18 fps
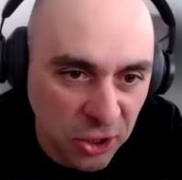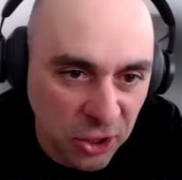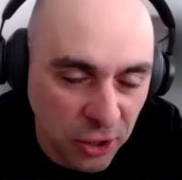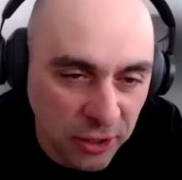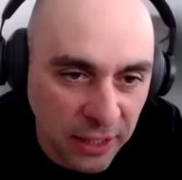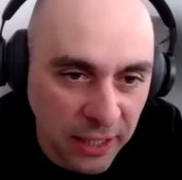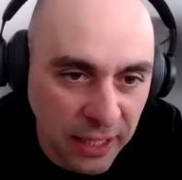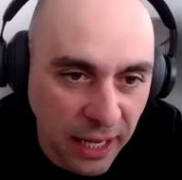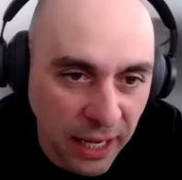
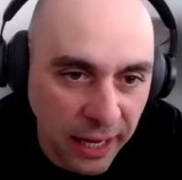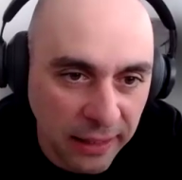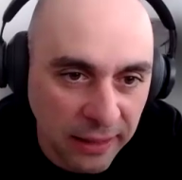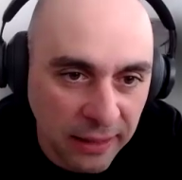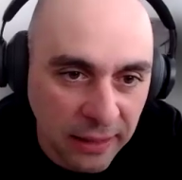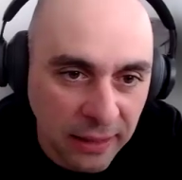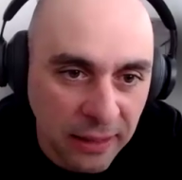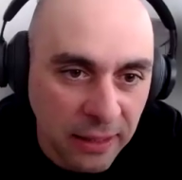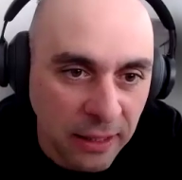third guide,
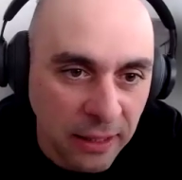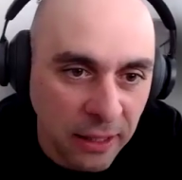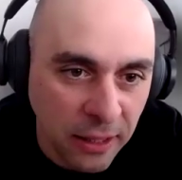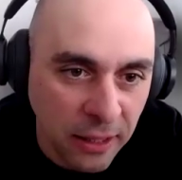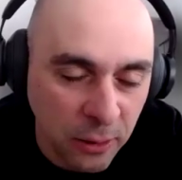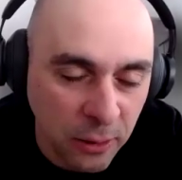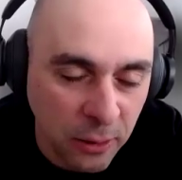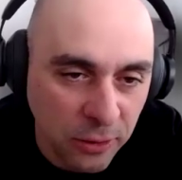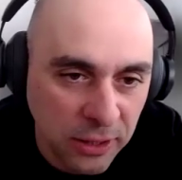
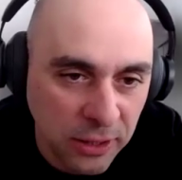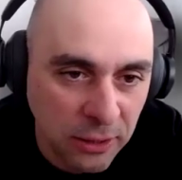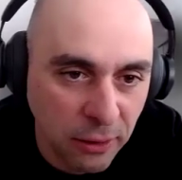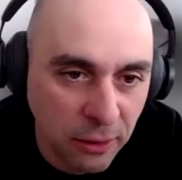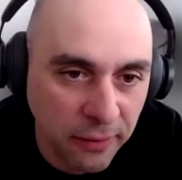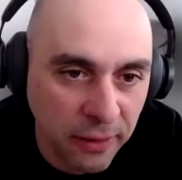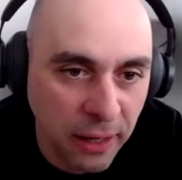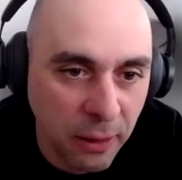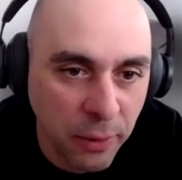you'll see
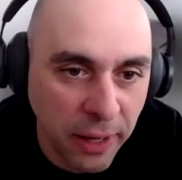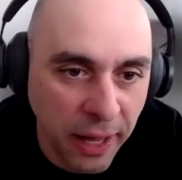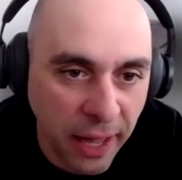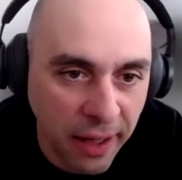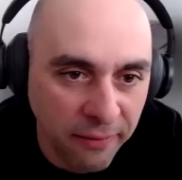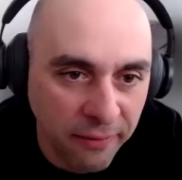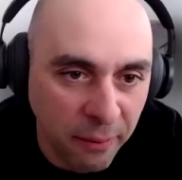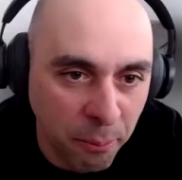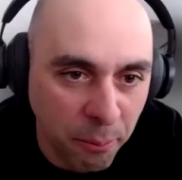over there we
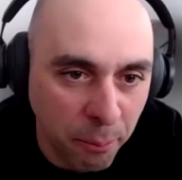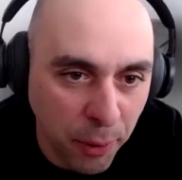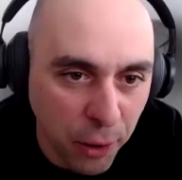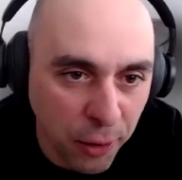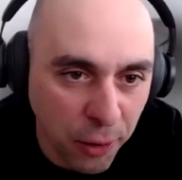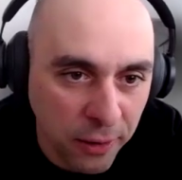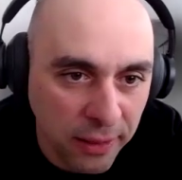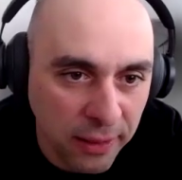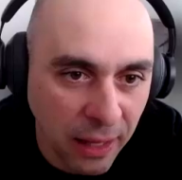have a
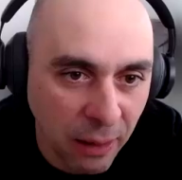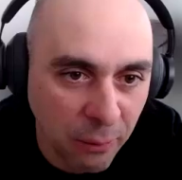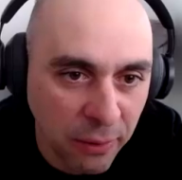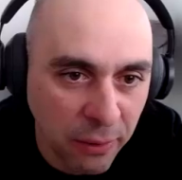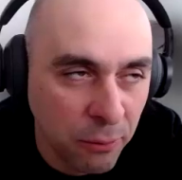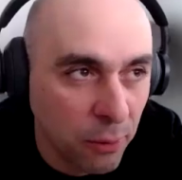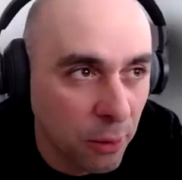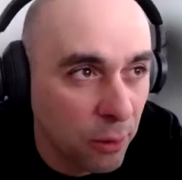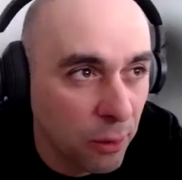book that
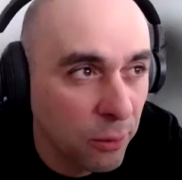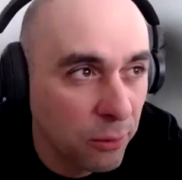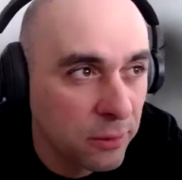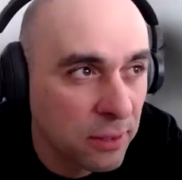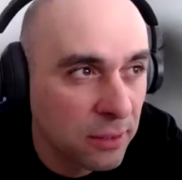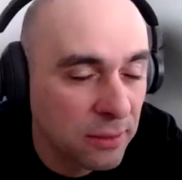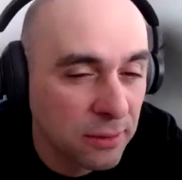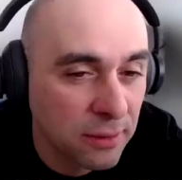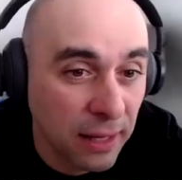we
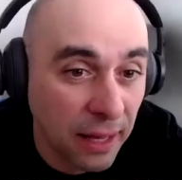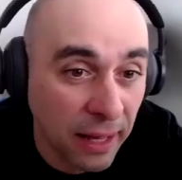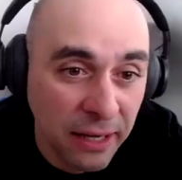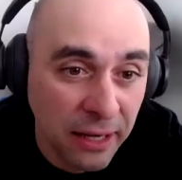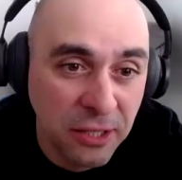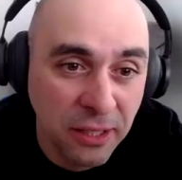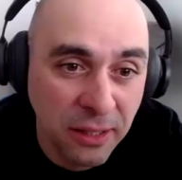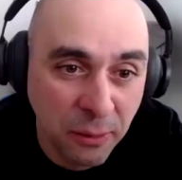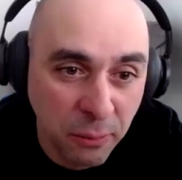wrote.
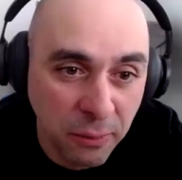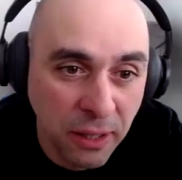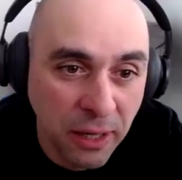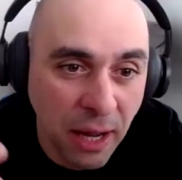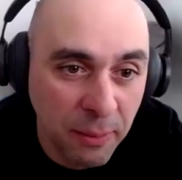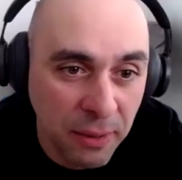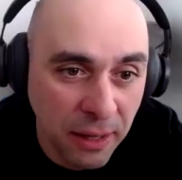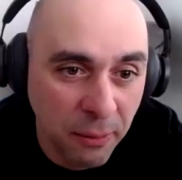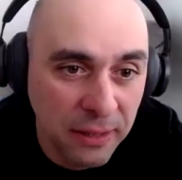Actually, we're
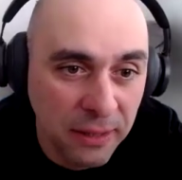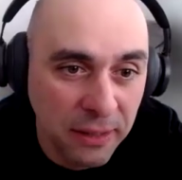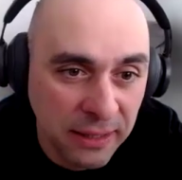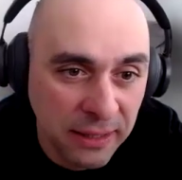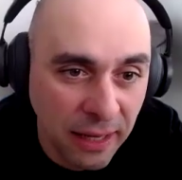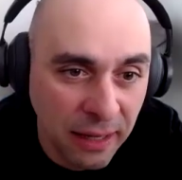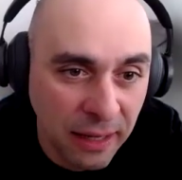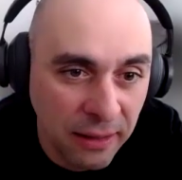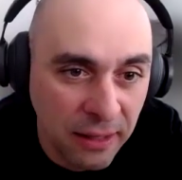coming out with a
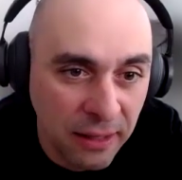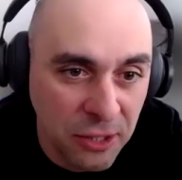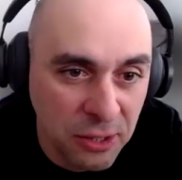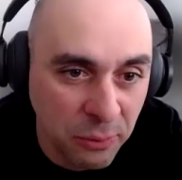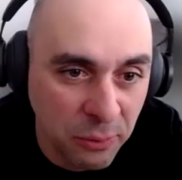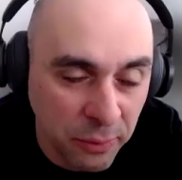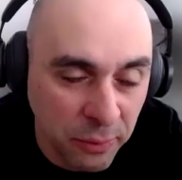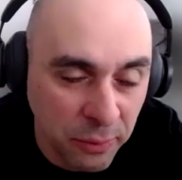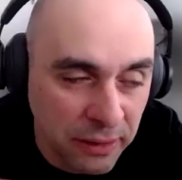second
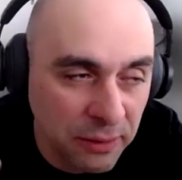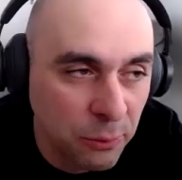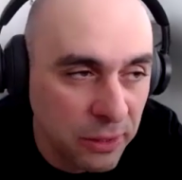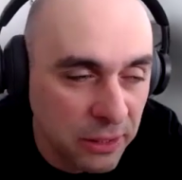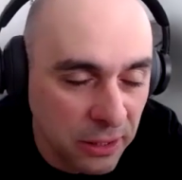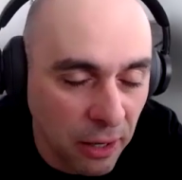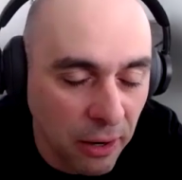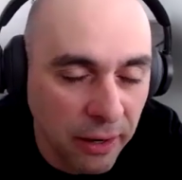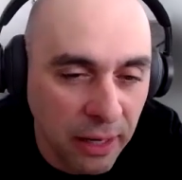edition.
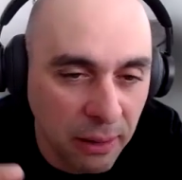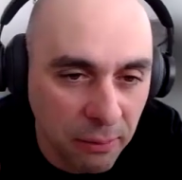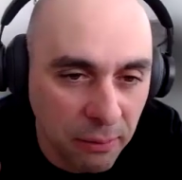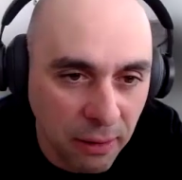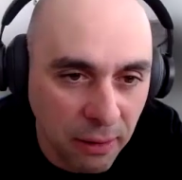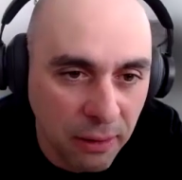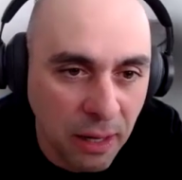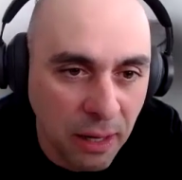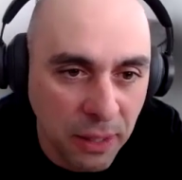We're talking
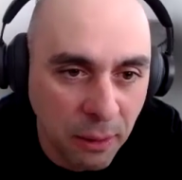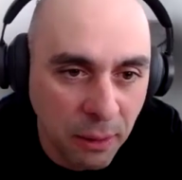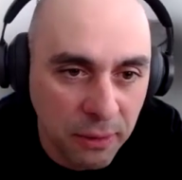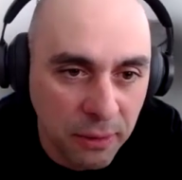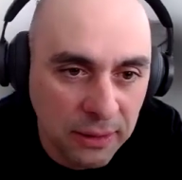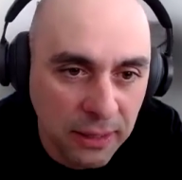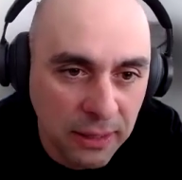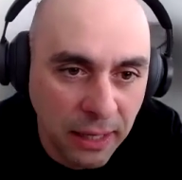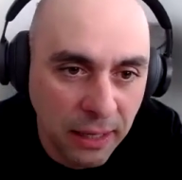about coming out
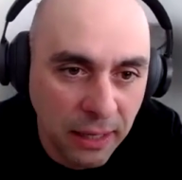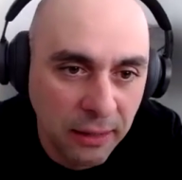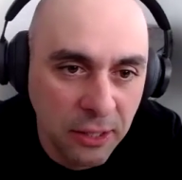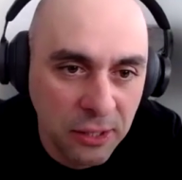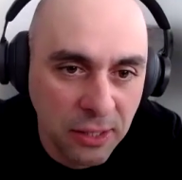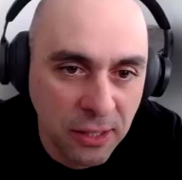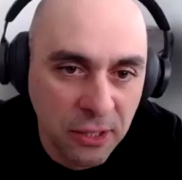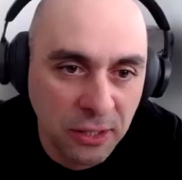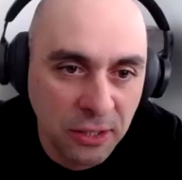with a second
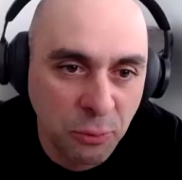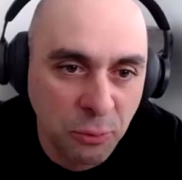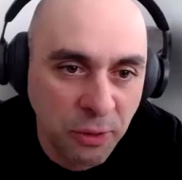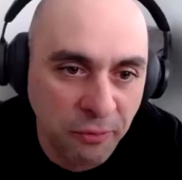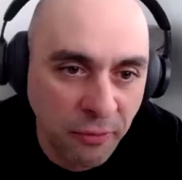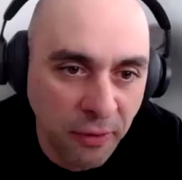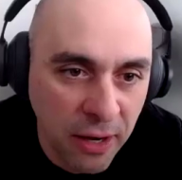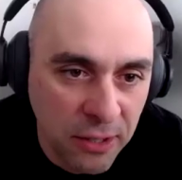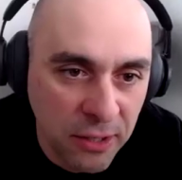edition and just
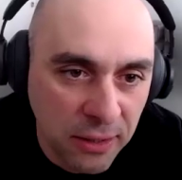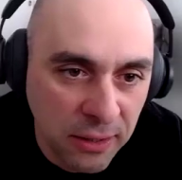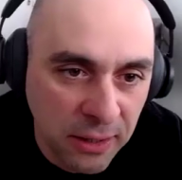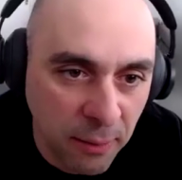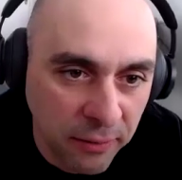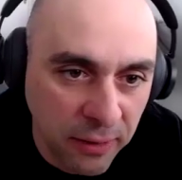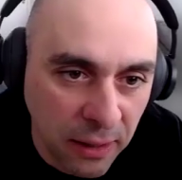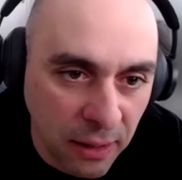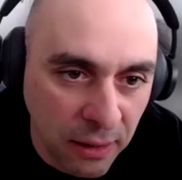refreshing
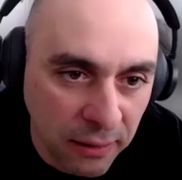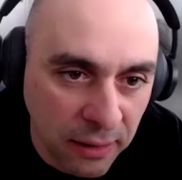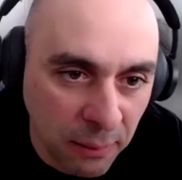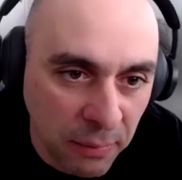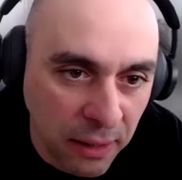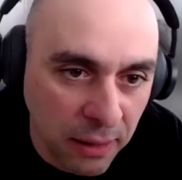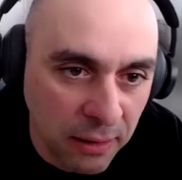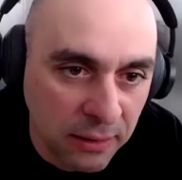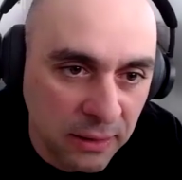some of the
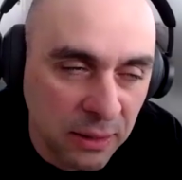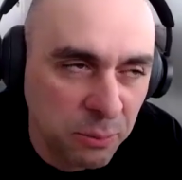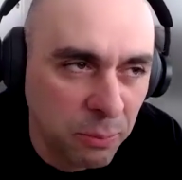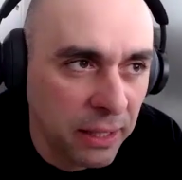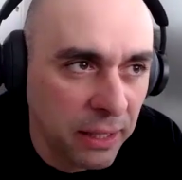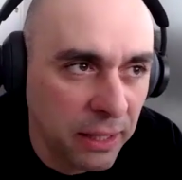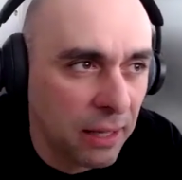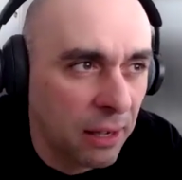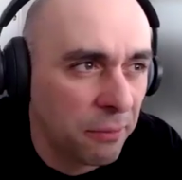content because it's
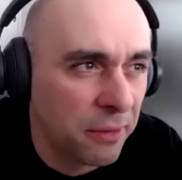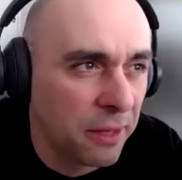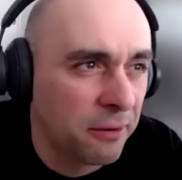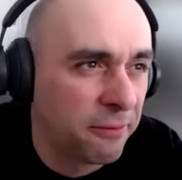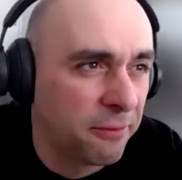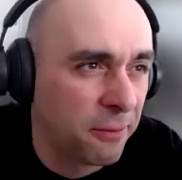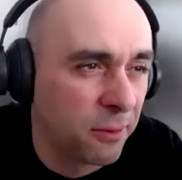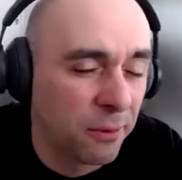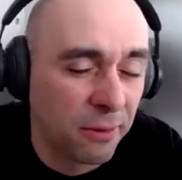been out
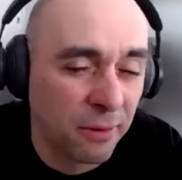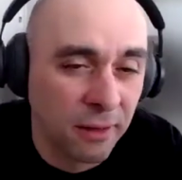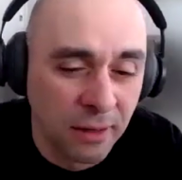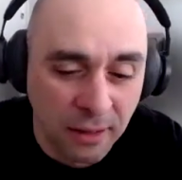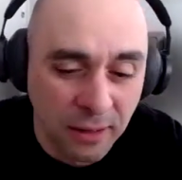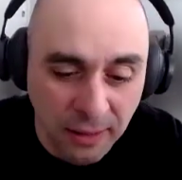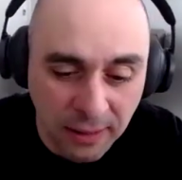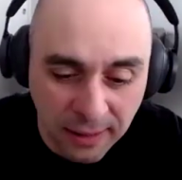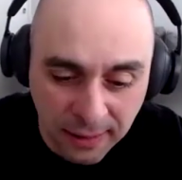there for